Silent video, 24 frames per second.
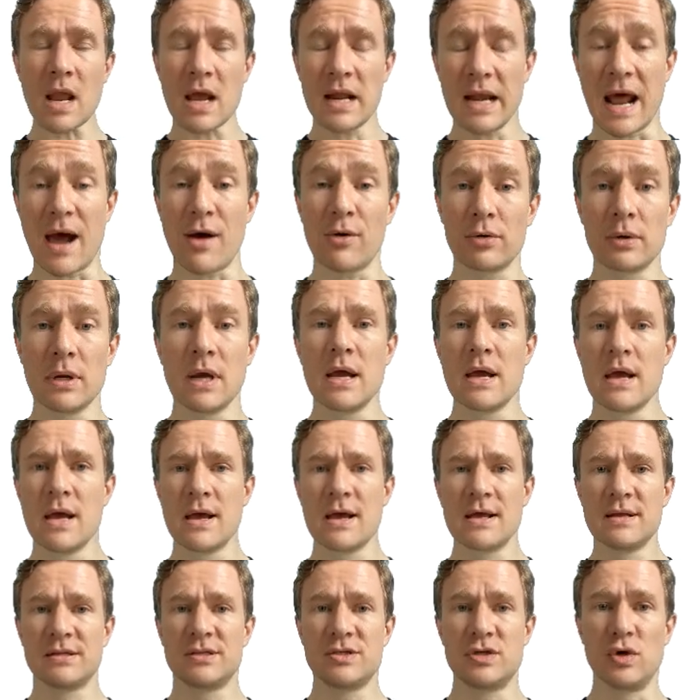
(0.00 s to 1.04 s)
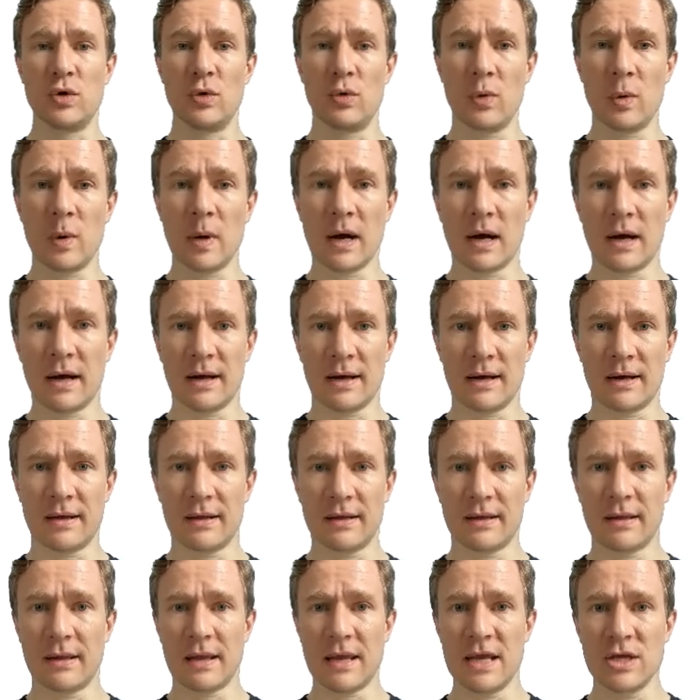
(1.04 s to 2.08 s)
Now, to
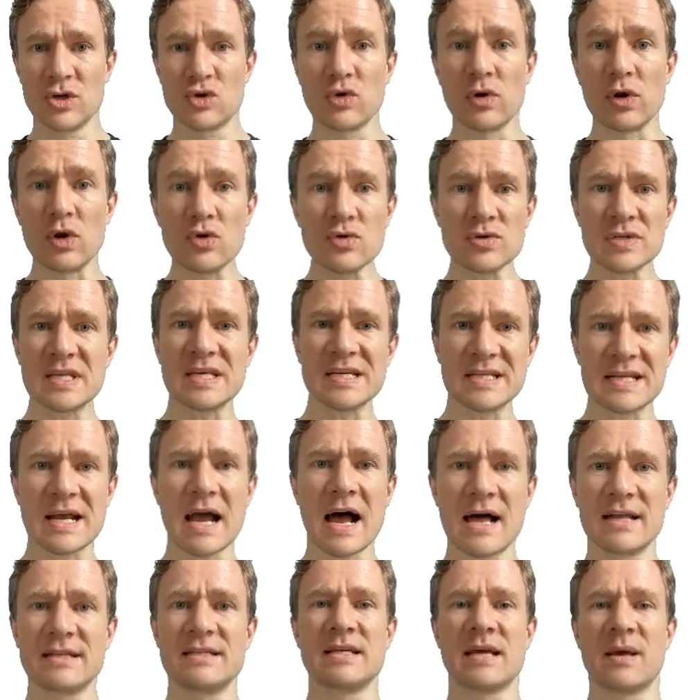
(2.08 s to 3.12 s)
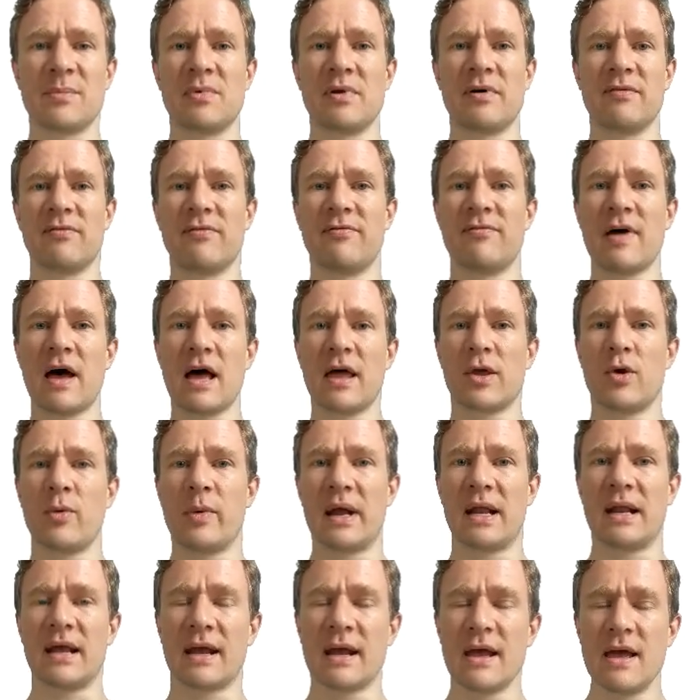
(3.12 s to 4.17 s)
uh, introduce this concept of
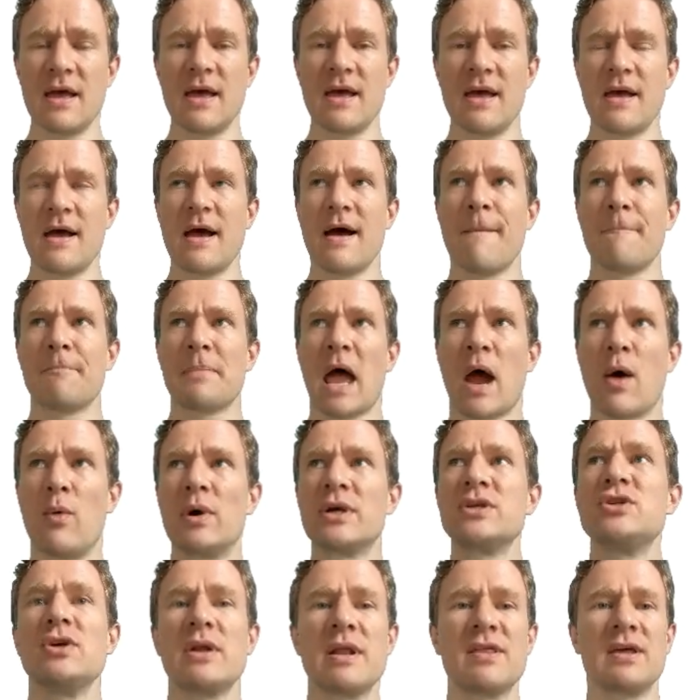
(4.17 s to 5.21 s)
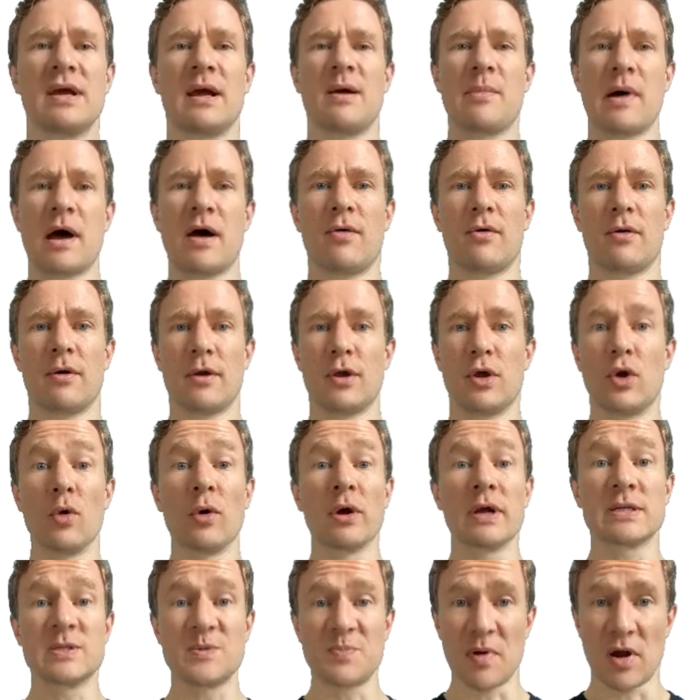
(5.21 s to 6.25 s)
evaluating, I want you to think about your
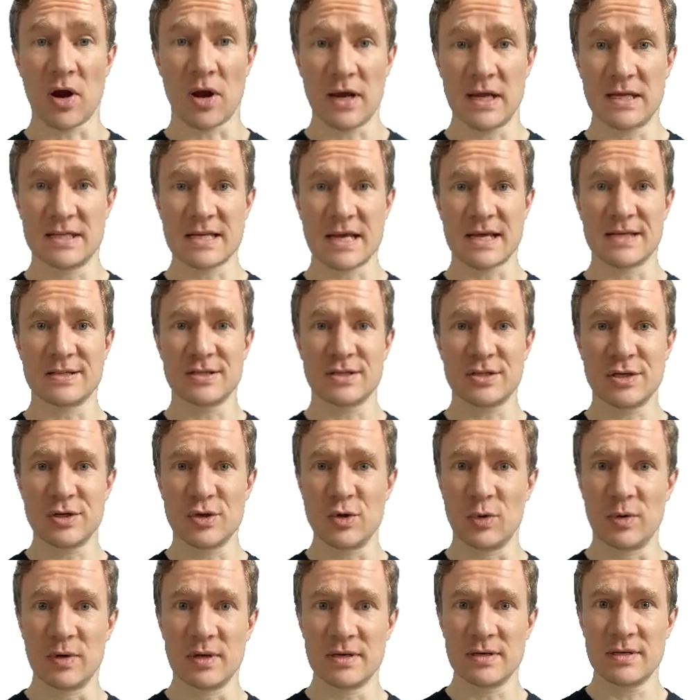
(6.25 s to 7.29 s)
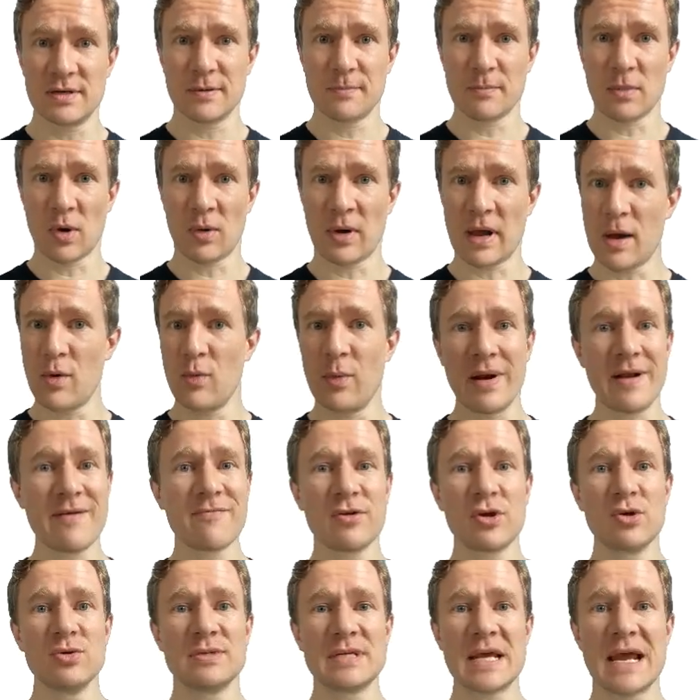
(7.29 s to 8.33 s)
experience as a student. Okay, whenever
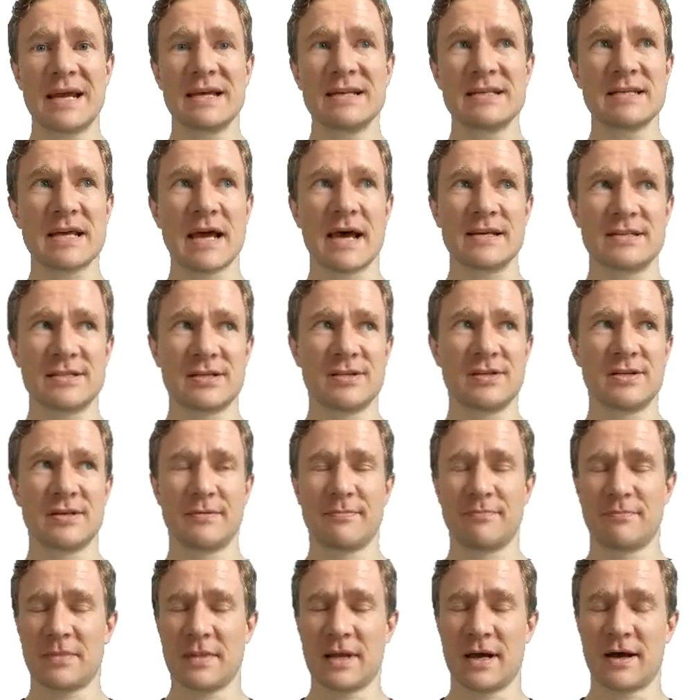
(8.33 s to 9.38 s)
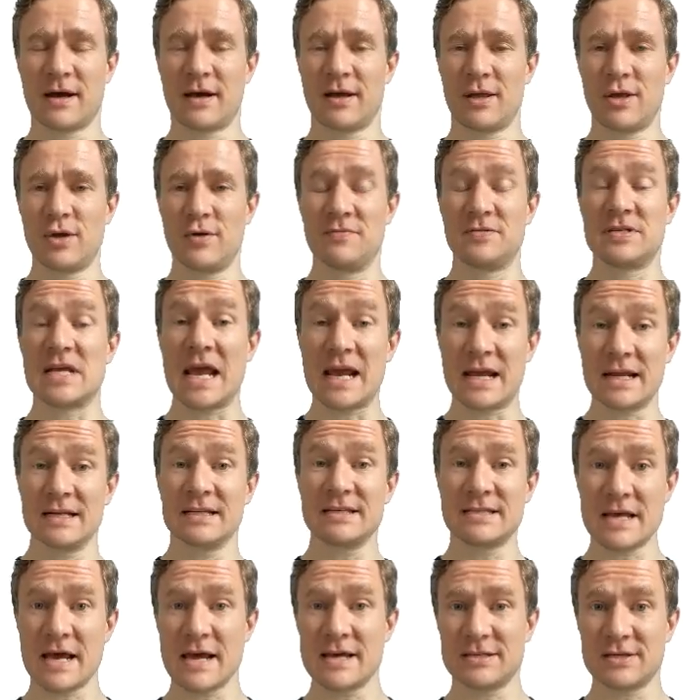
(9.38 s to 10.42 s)
you take a test, uh, you've taken a
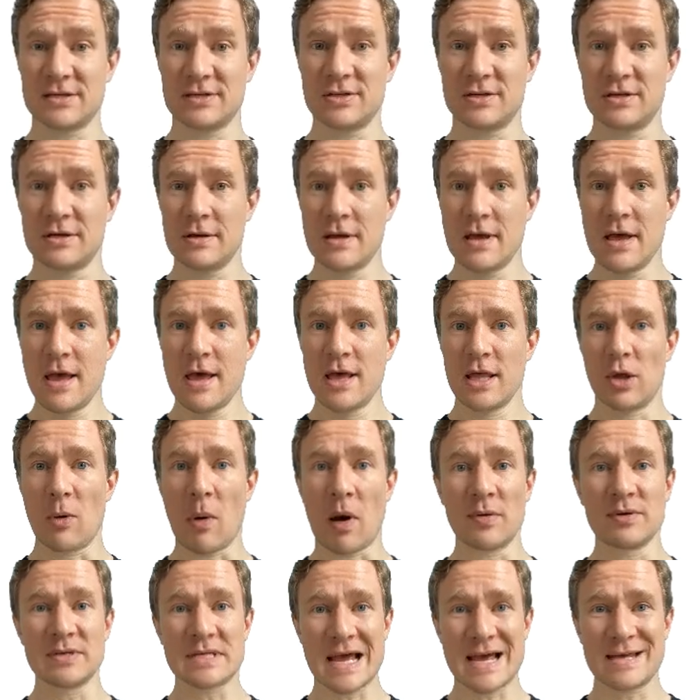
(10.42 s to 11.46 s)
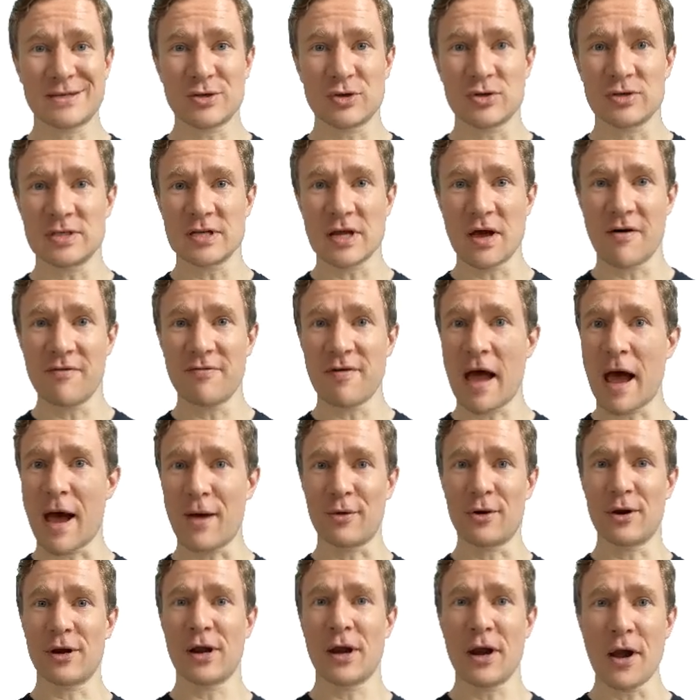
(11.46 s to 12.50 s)
test, you always ask yourself, how
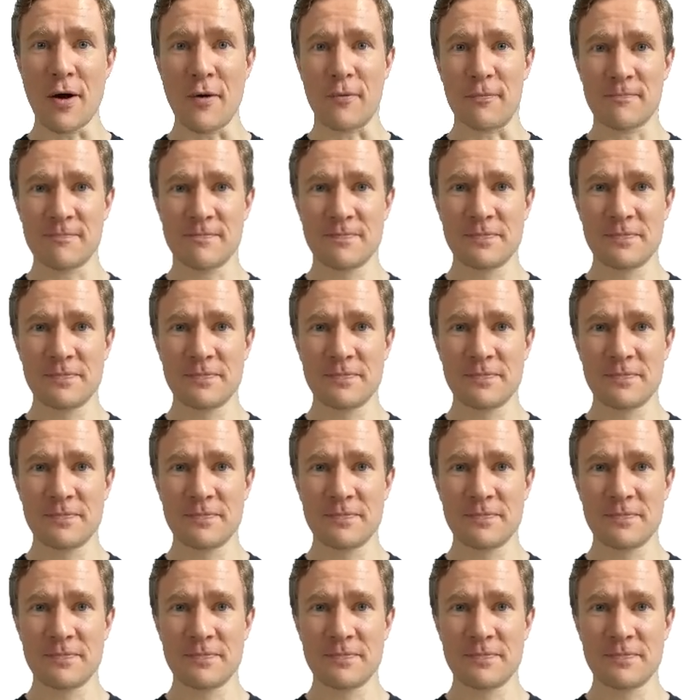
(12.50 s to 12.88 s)
did it go?